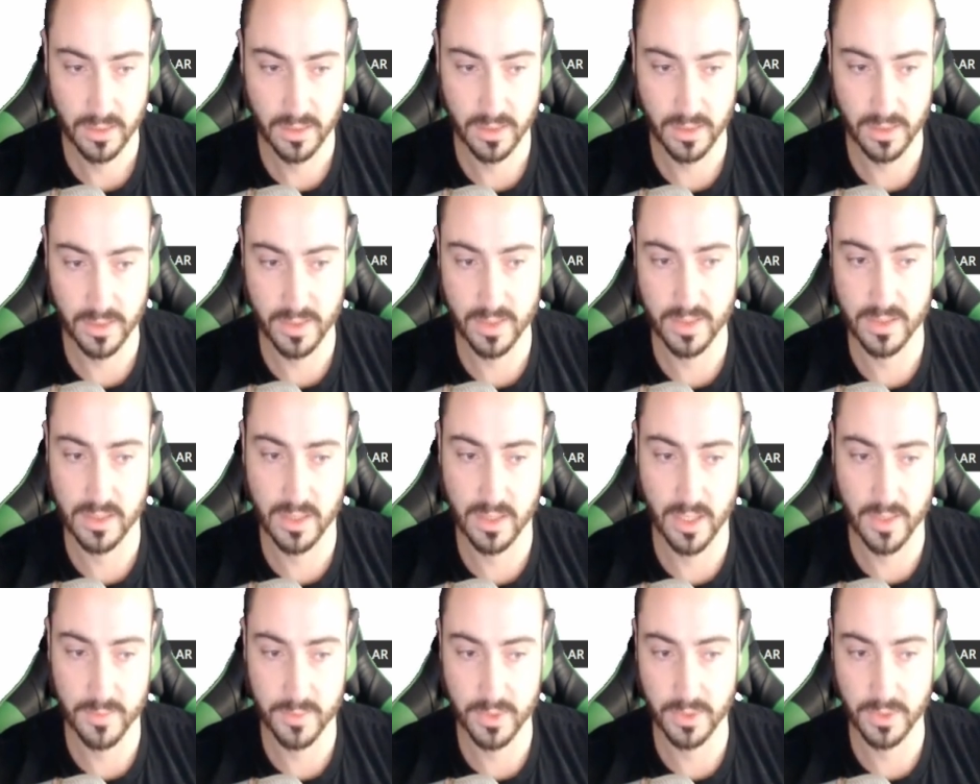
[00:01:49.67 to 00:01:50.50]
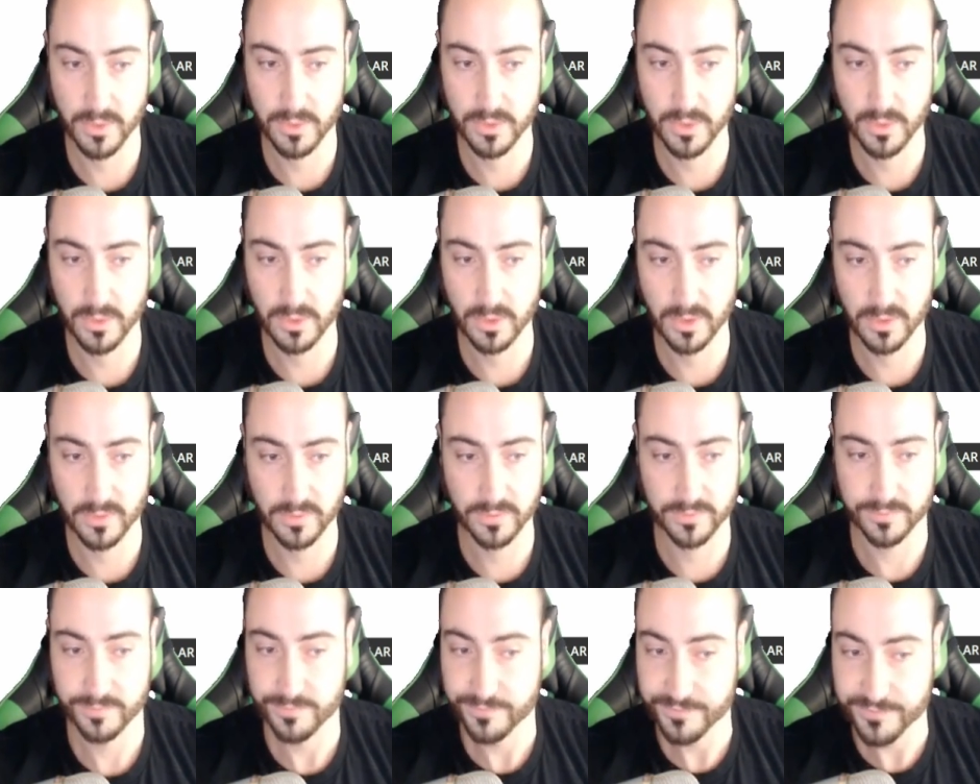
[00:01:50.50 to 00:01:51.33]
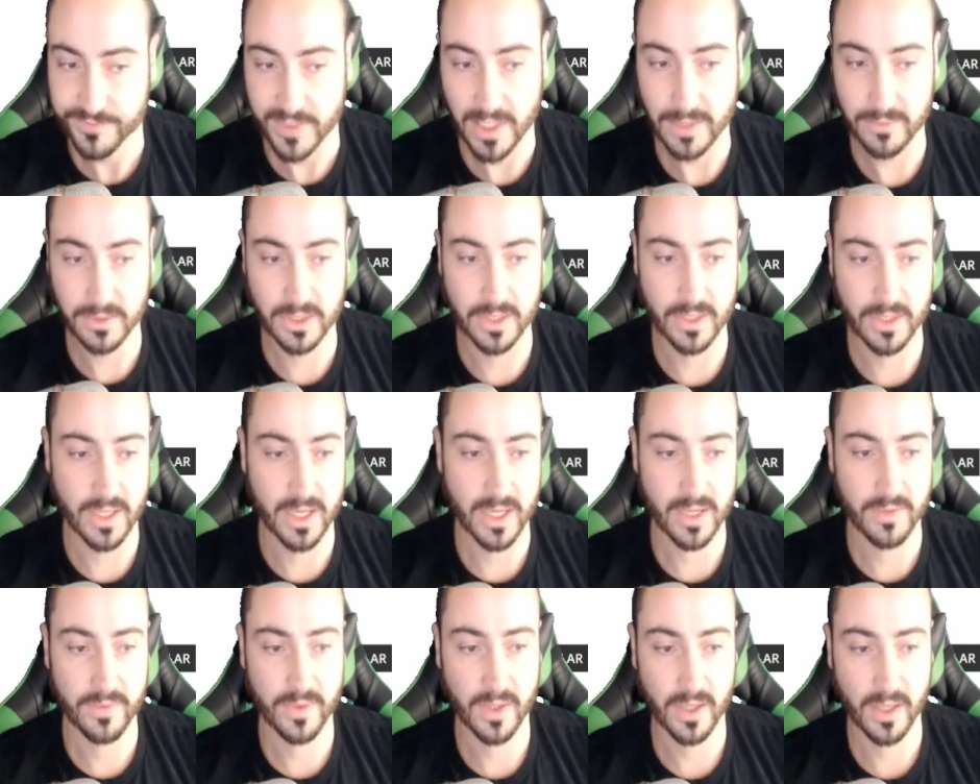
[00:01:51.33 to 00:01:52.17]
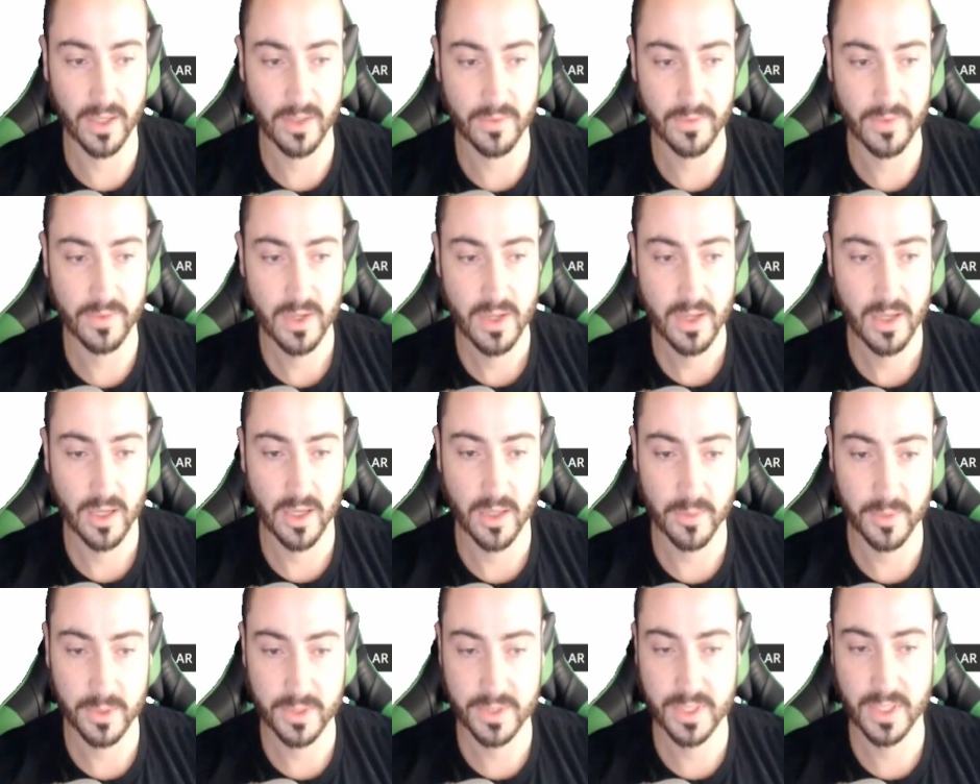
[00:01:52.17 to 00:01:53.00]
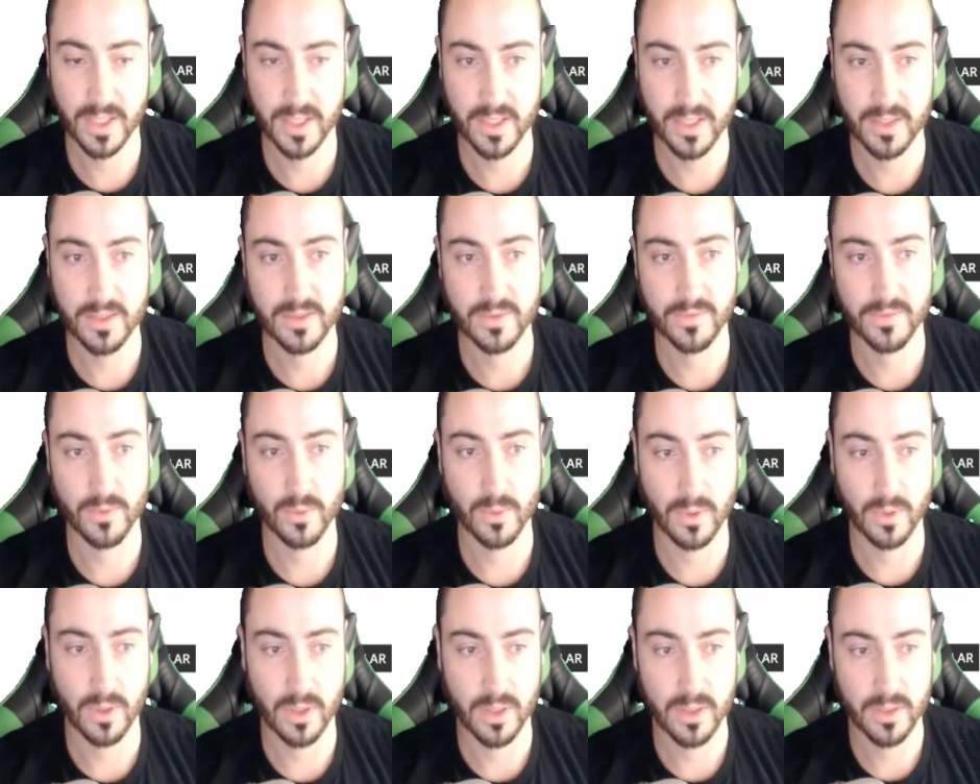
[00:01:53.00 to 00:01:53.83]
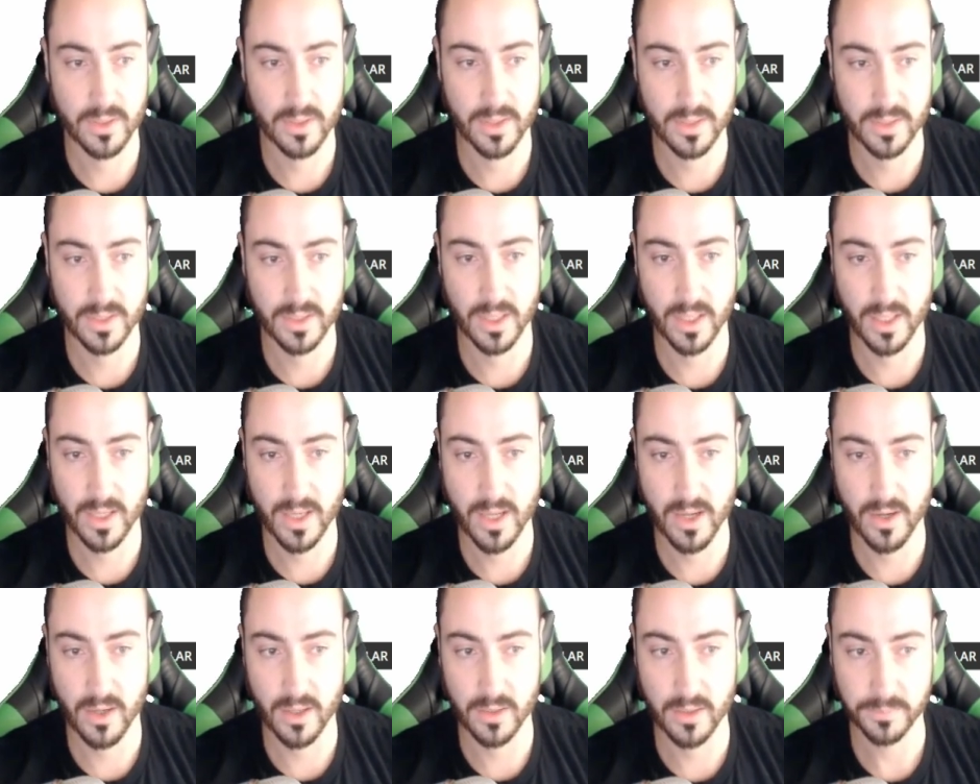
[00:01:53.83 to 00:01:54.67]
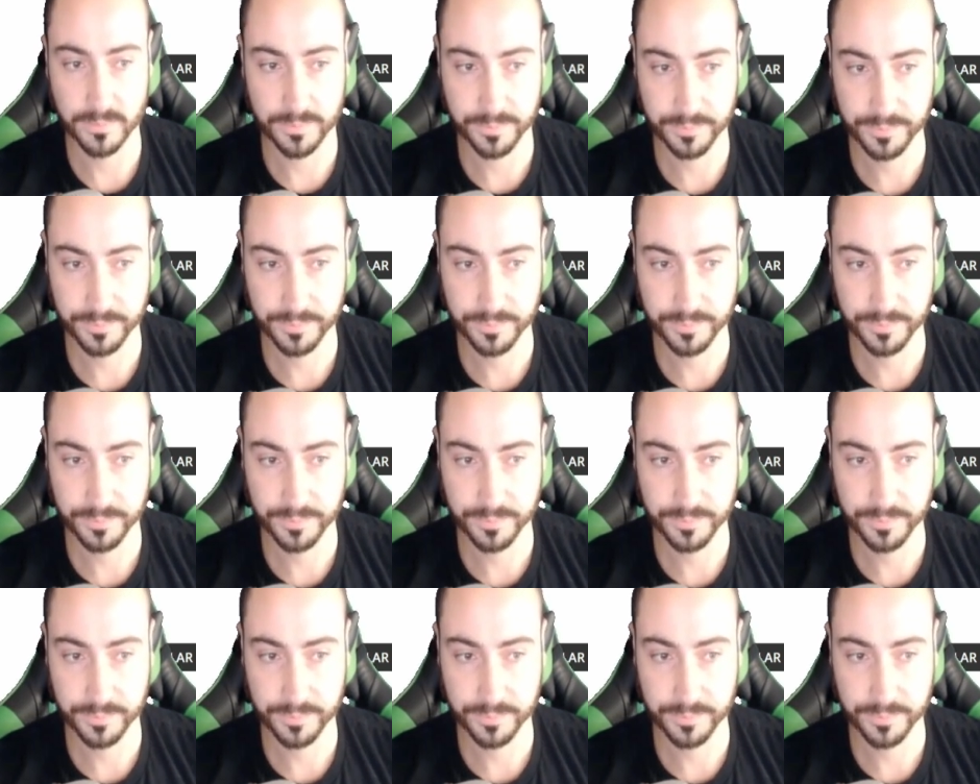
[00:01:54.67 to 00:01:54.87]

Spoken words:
at this time. So the total of 595 milliseconds for this guy here.